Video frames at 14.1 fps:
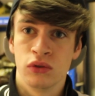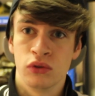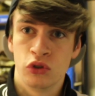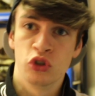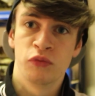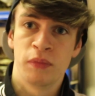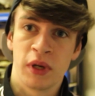
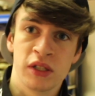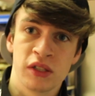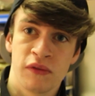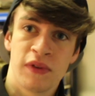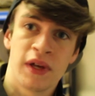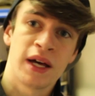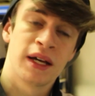just because
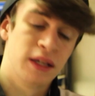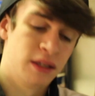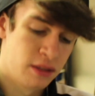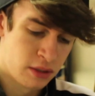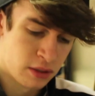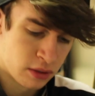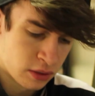of that.
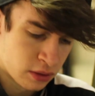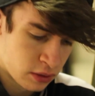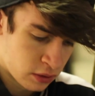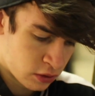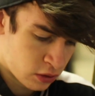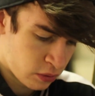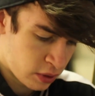
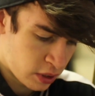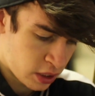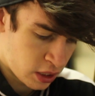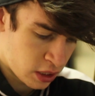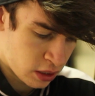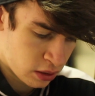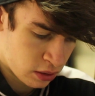
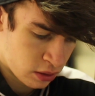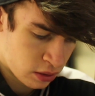So